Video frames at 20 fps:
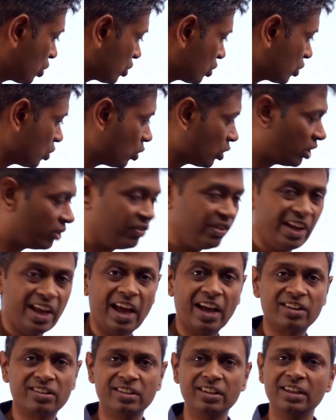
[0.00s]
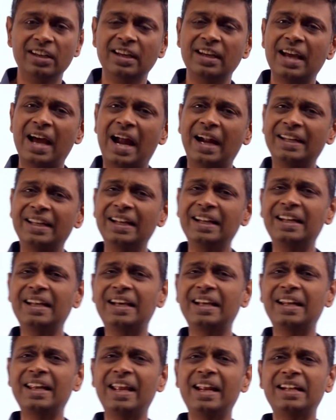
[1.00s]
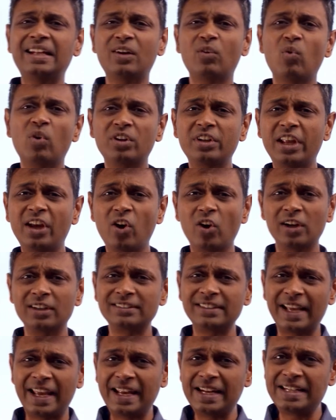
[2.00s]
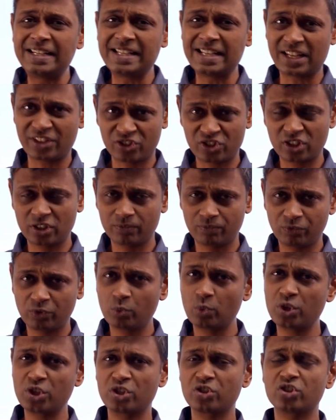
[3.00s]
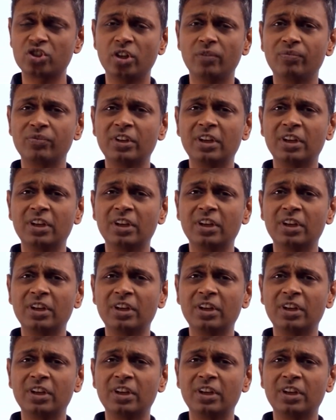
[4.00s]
score in BIRC, and then create what they call as ATS, which is,